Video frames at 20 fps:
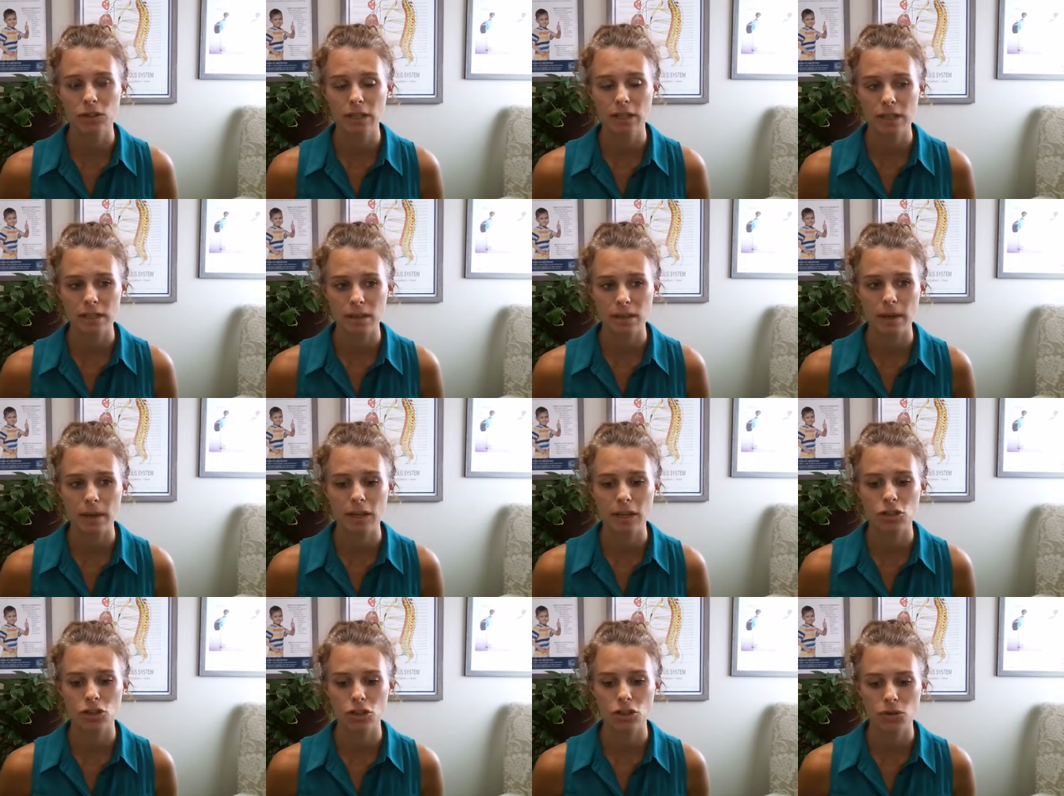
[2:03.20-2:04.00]
You need to
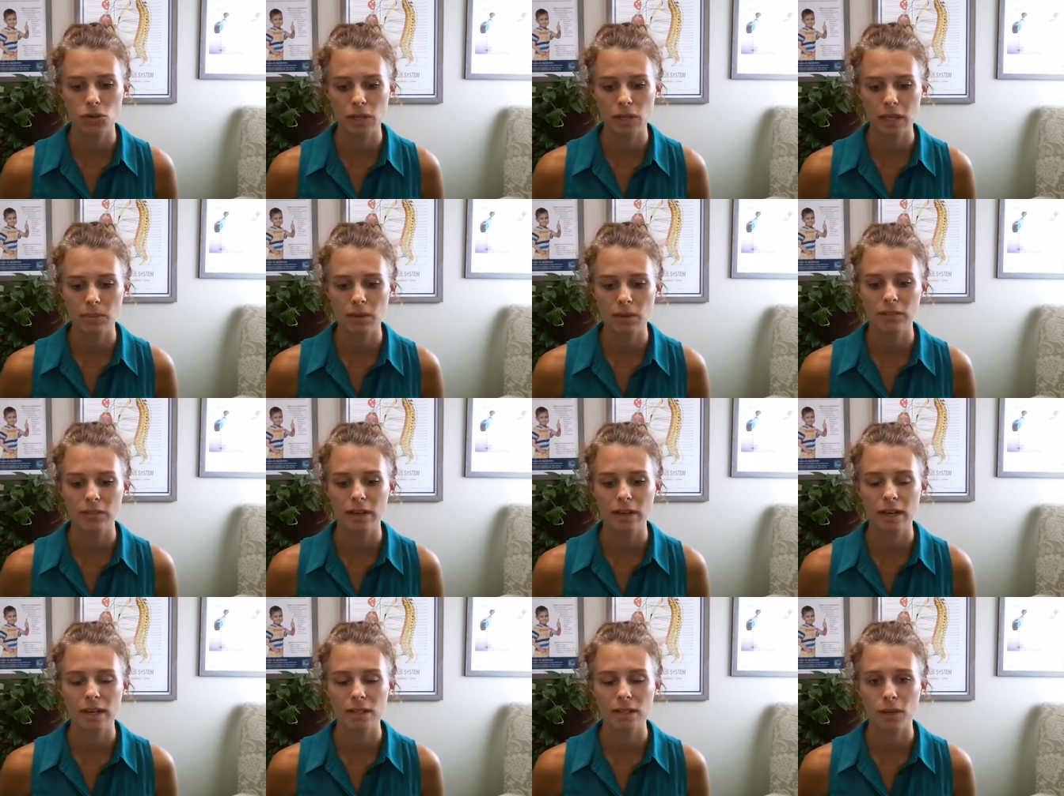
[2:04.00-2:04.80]
make sure you keep giving
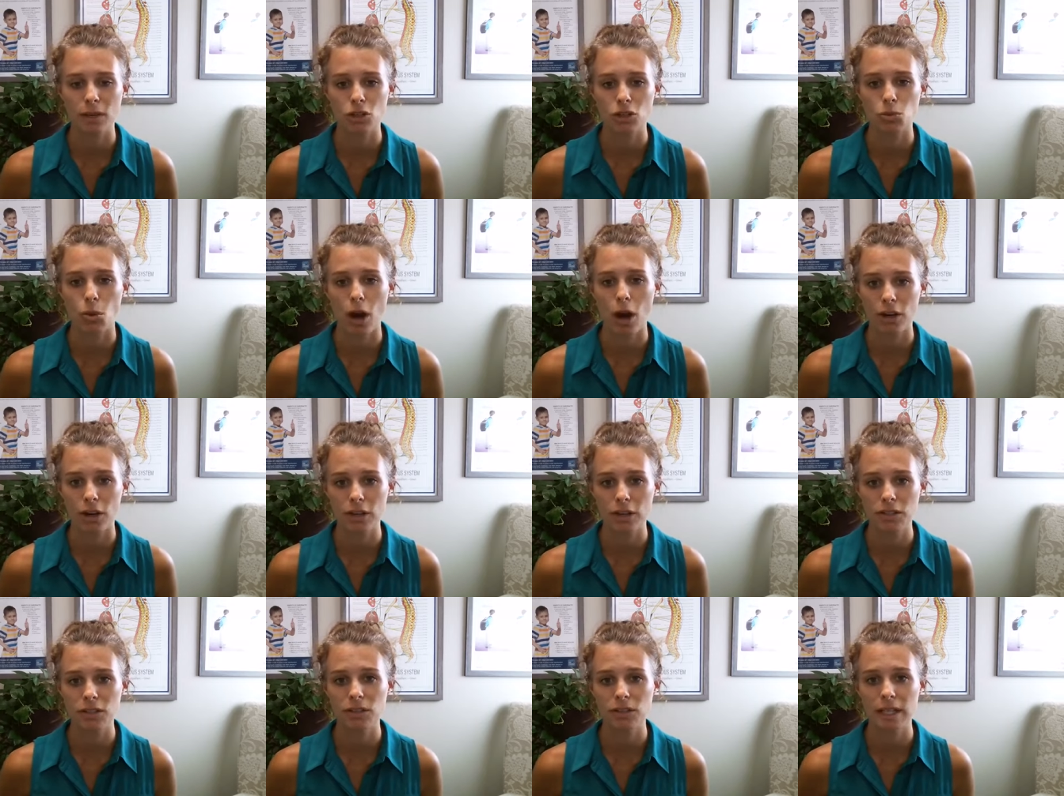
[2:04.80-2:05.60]
it as much water
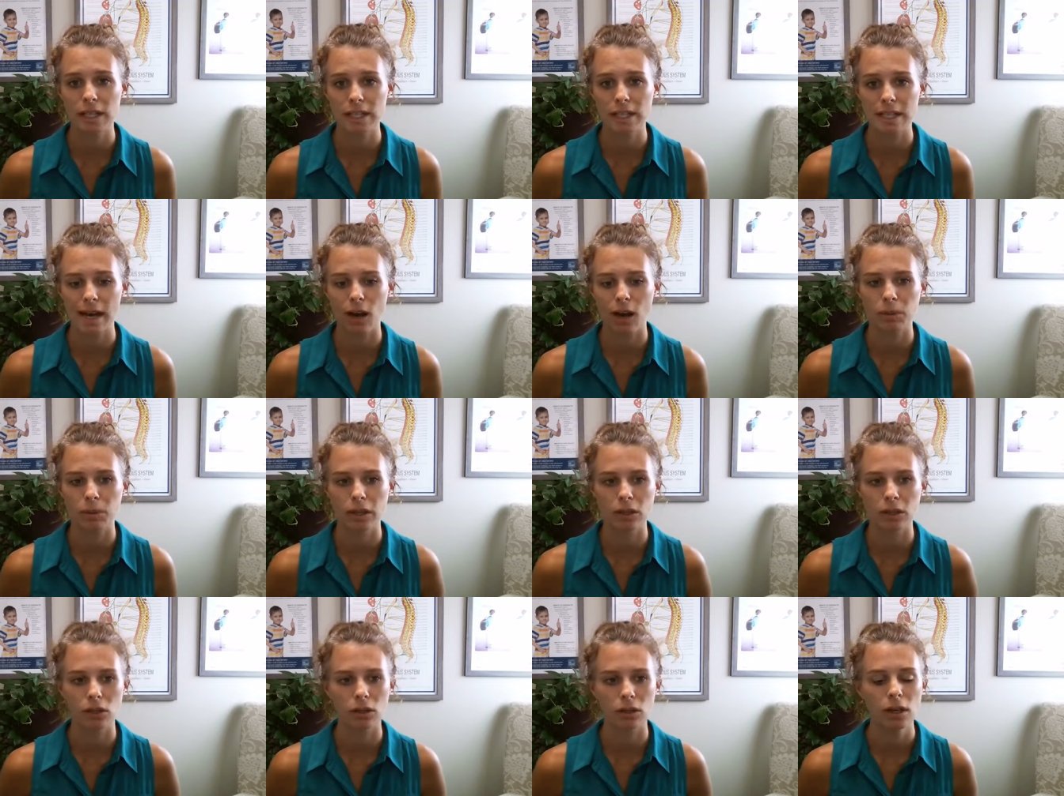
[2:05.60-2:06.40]
as you need to help
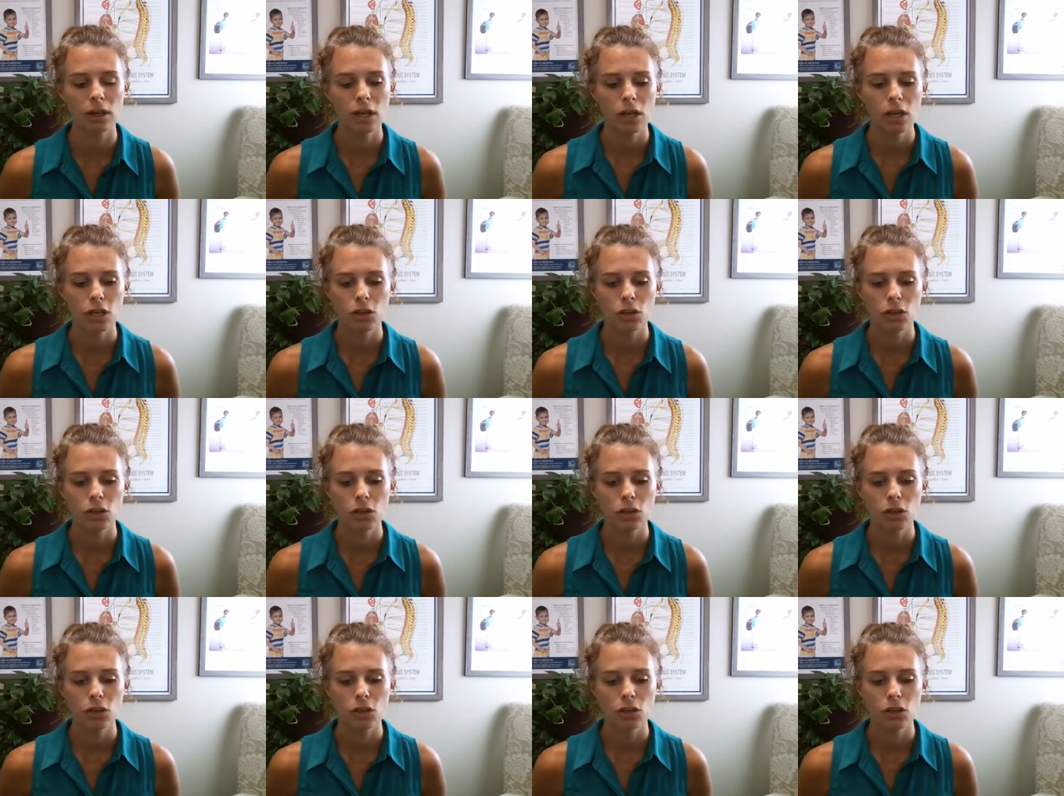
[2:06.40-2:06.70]
heal.